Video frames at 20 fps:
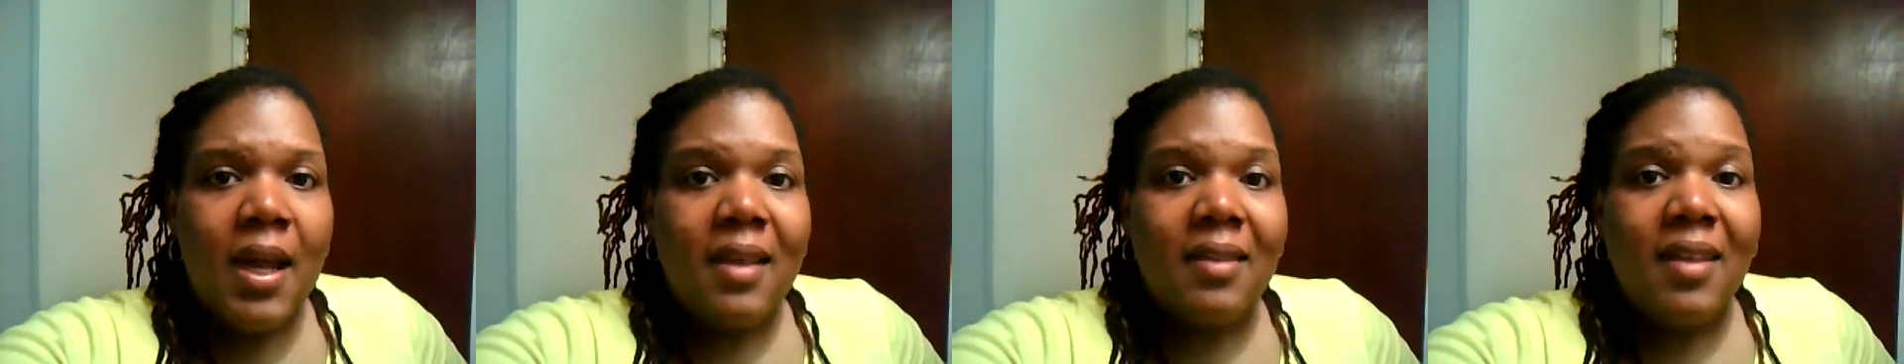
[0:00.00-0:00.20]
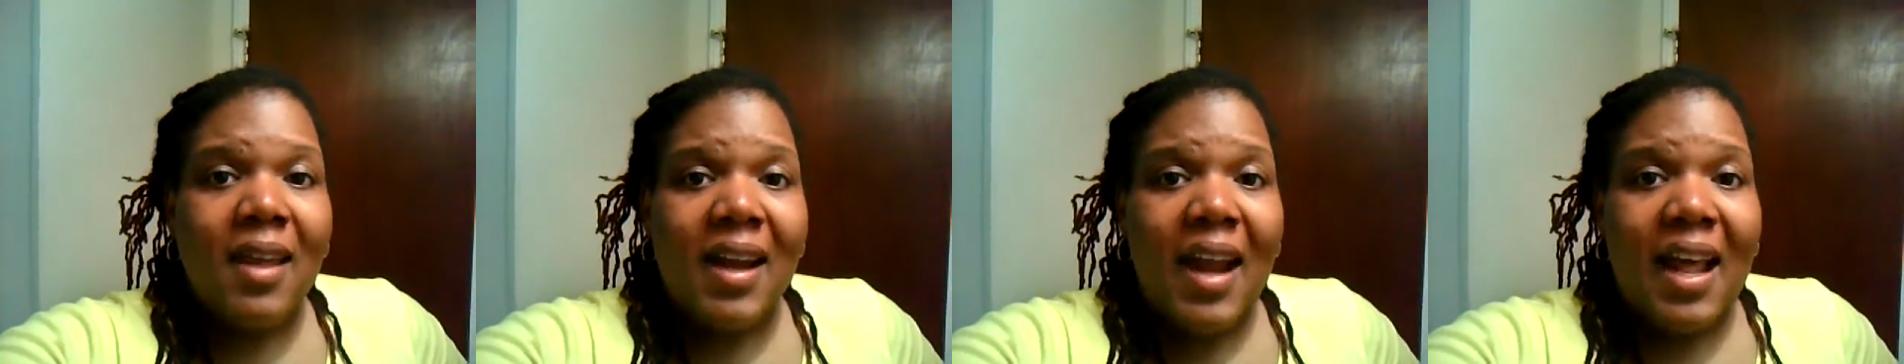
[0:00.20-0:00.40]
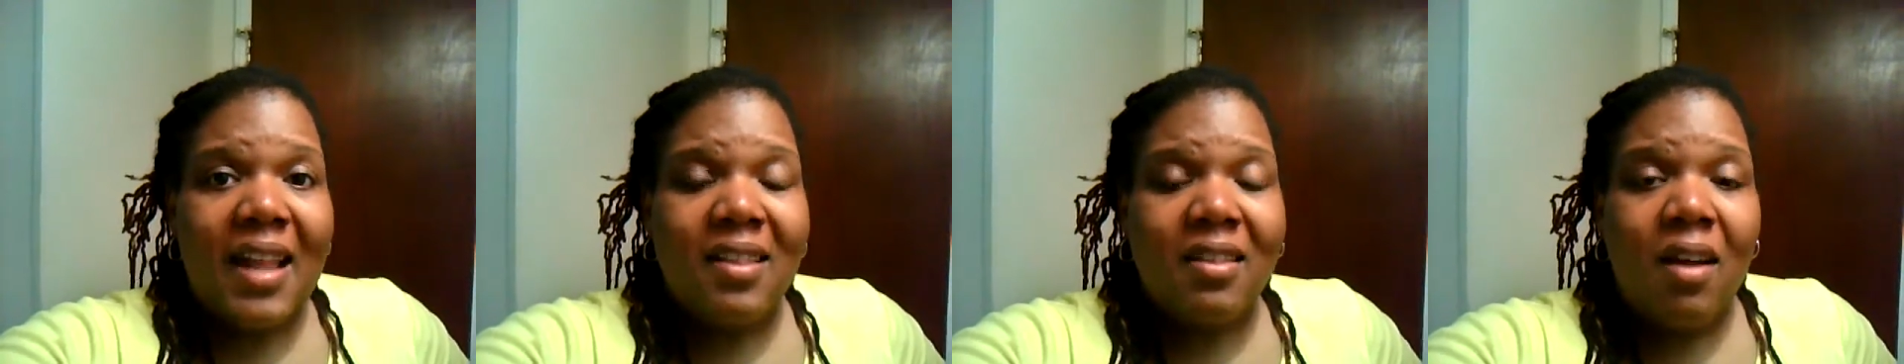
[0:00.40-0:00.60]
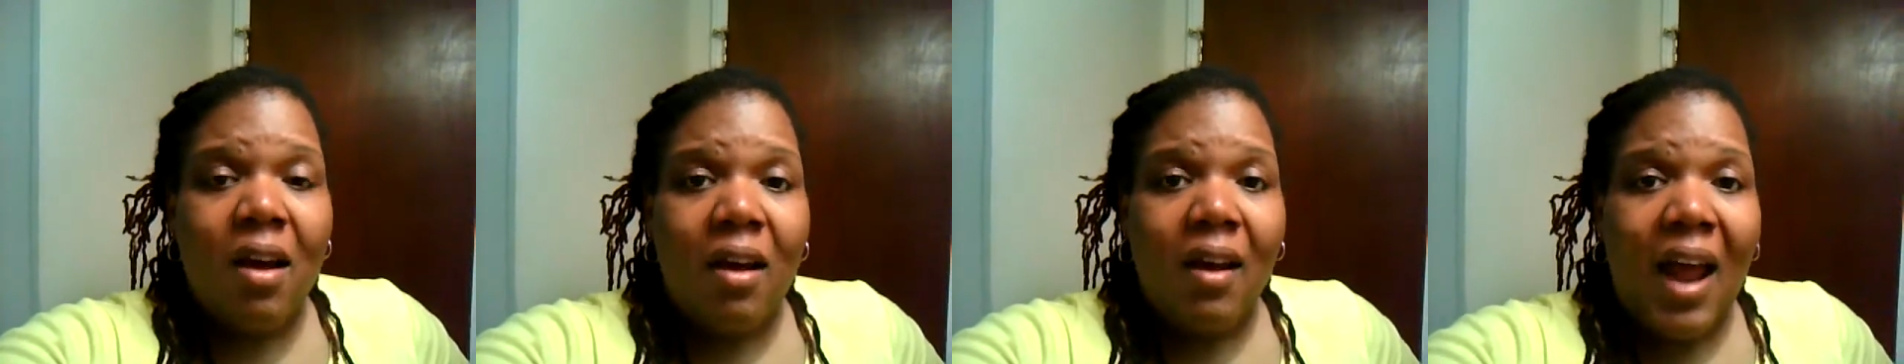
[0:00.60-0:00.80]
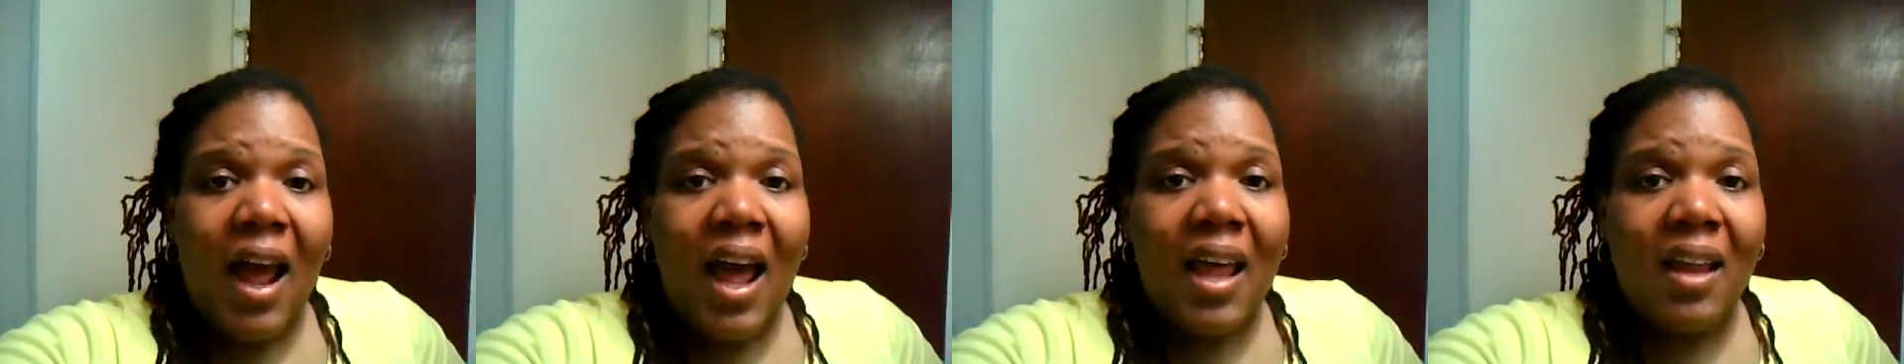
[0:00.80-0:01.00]
that I
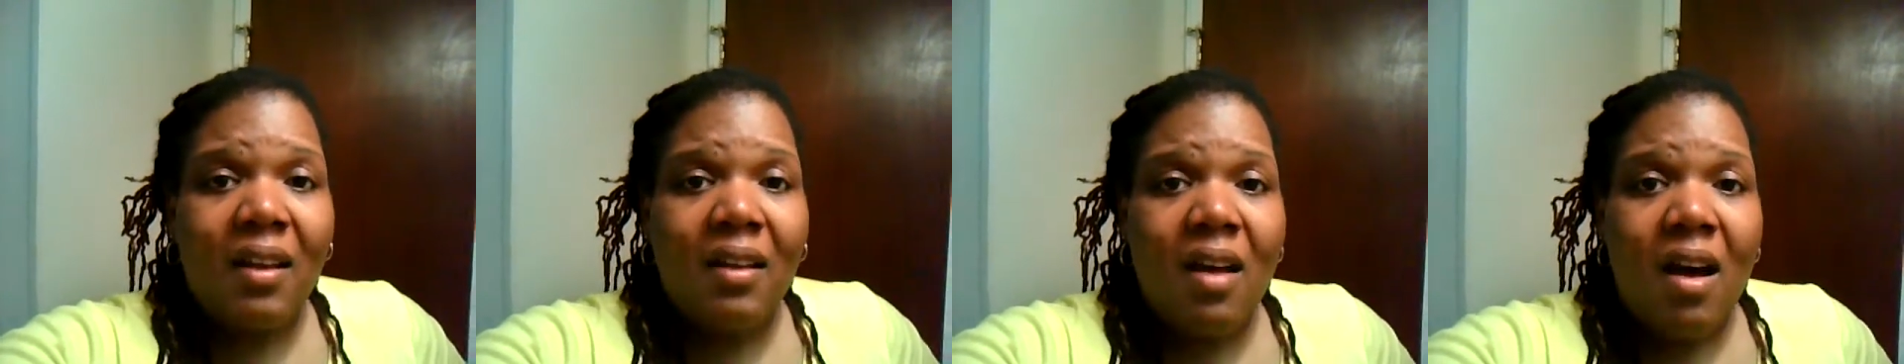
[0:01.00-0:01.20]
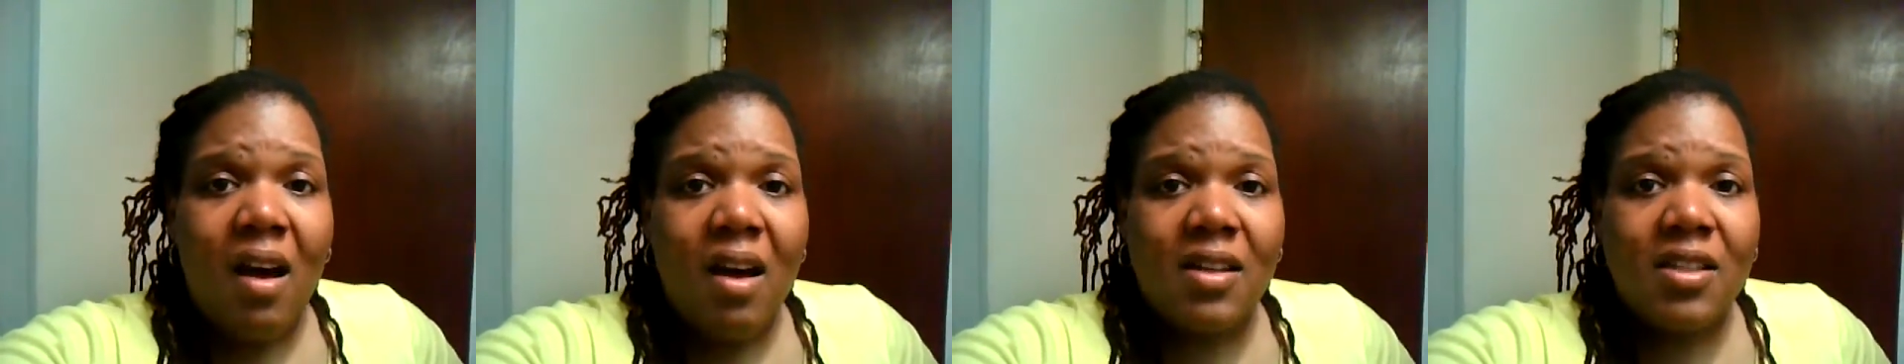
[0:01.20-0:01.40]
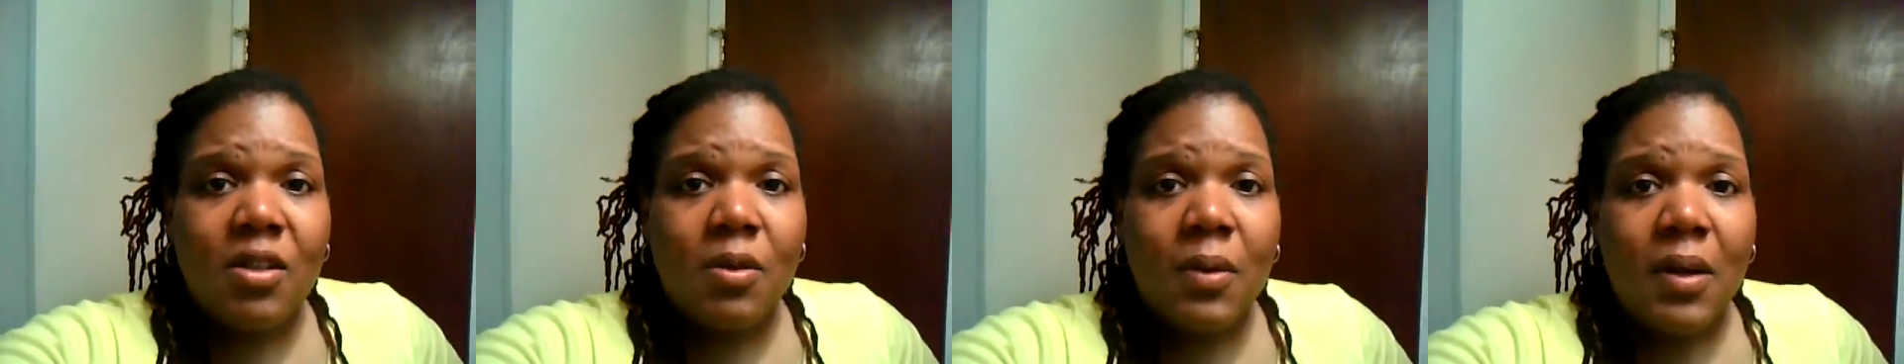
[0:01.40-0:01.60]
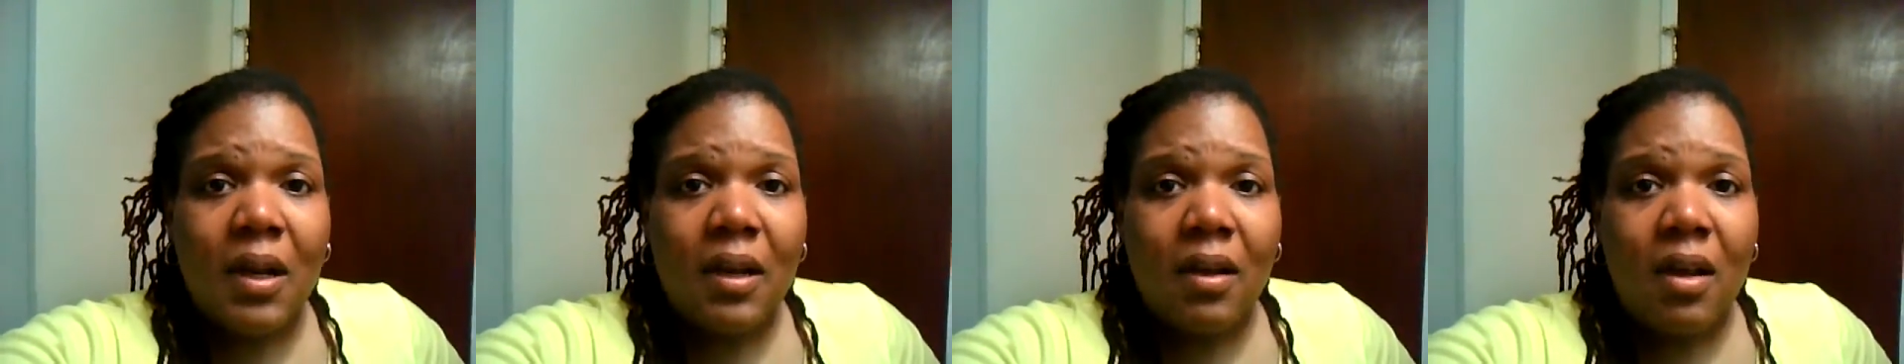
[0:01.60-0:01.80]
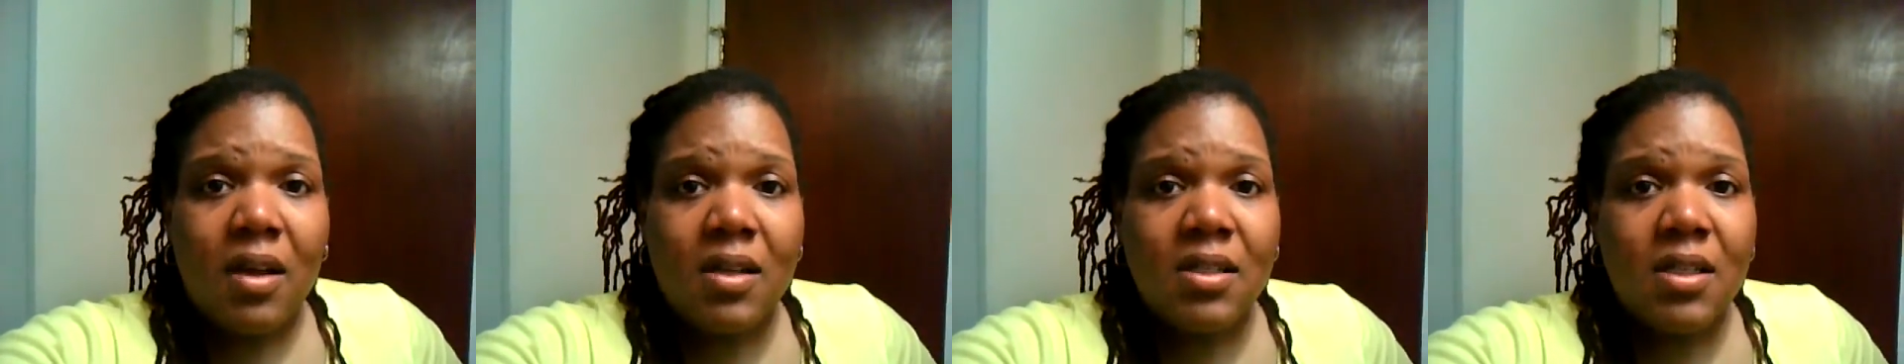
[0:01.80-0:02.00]
thought I lost when I
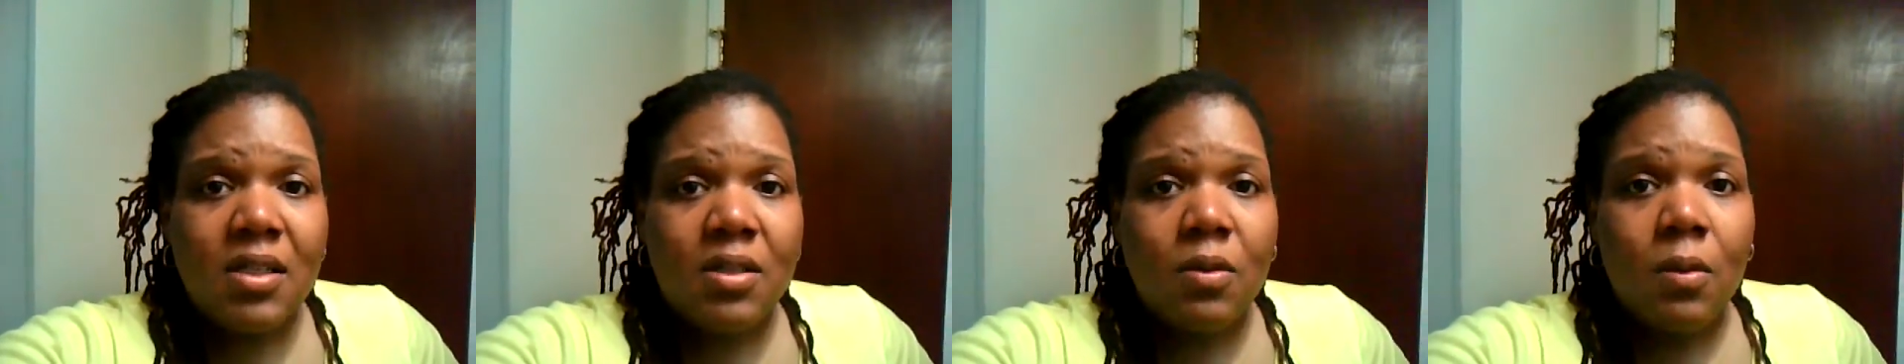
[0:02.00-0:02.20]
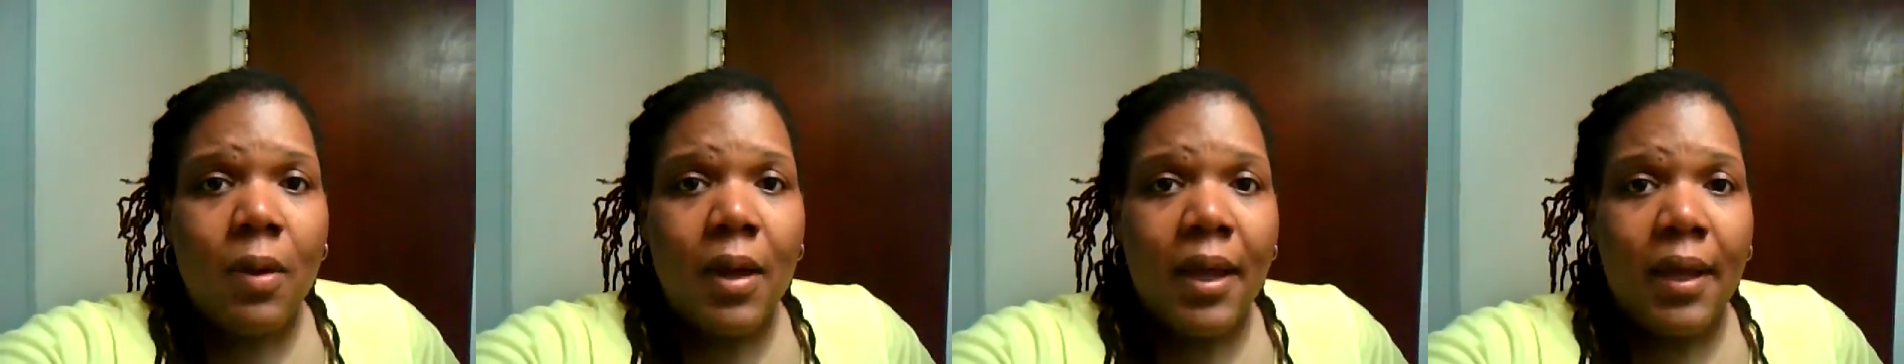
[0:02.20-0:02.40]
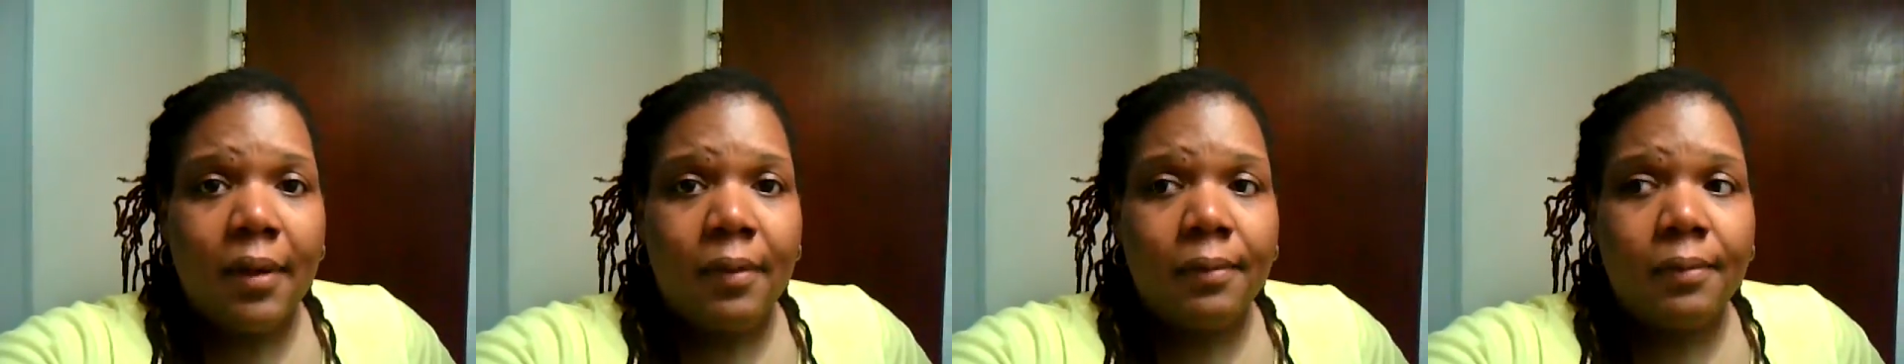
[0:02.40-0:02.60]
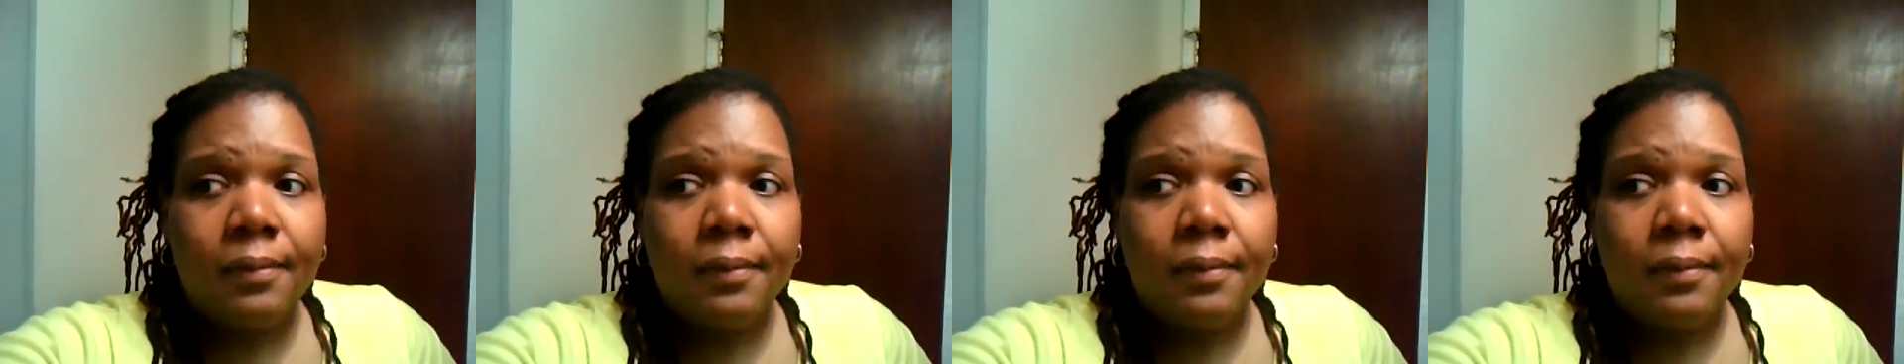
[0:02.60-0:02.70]
lost this weight.